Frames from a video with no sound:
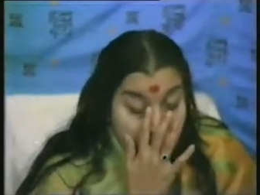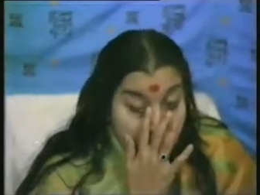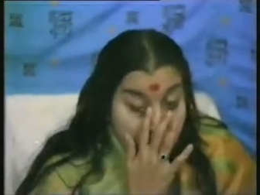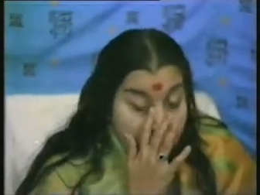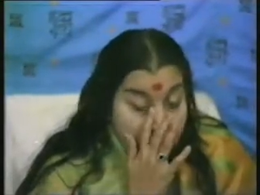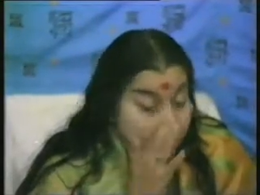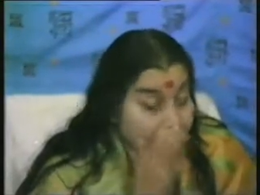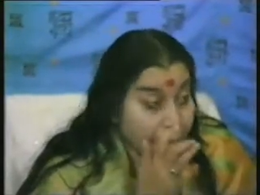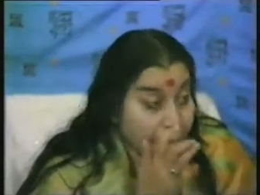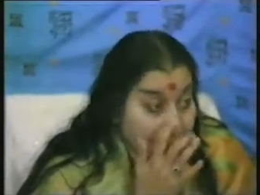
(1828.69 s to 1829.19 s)

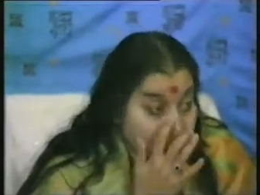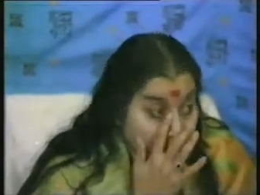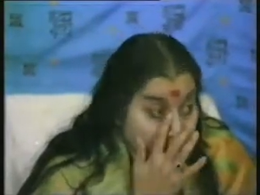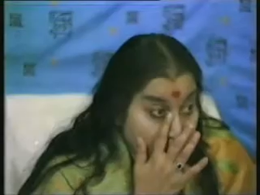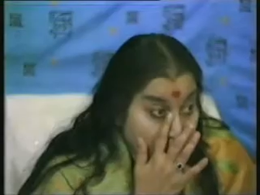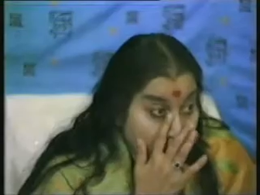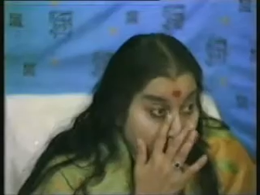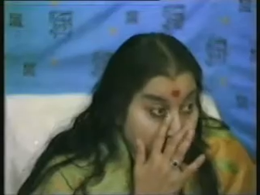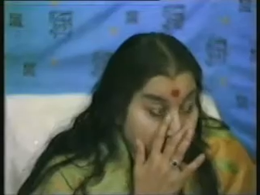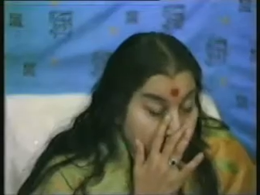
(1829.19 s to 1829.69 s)
But if I am
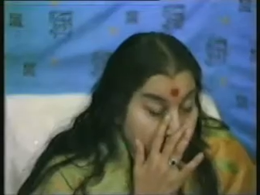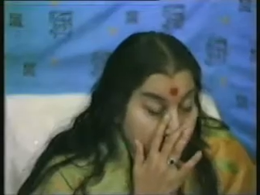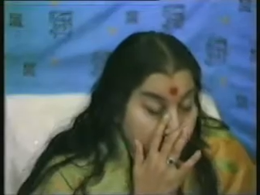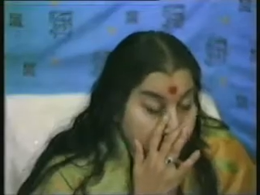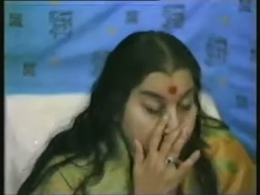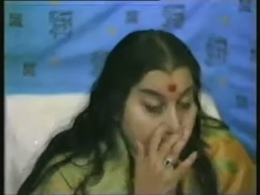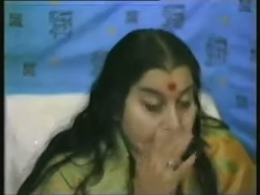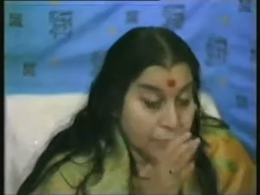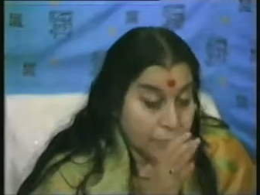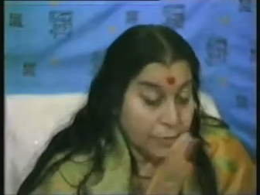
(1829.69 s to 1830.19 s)
not,
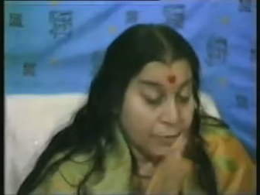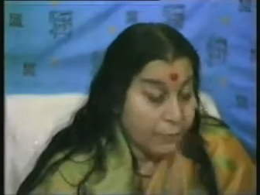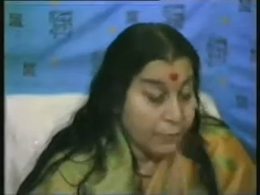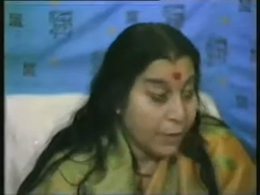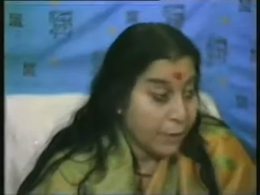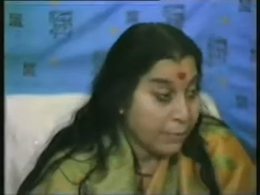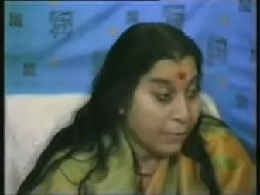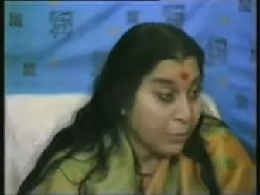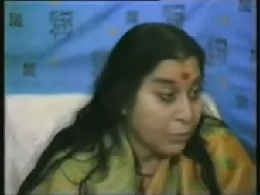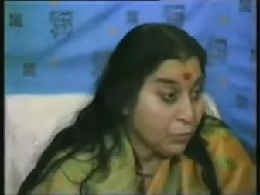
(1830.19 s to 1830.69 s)
if
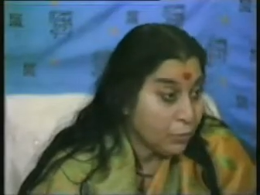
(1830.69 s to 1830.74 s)
I am a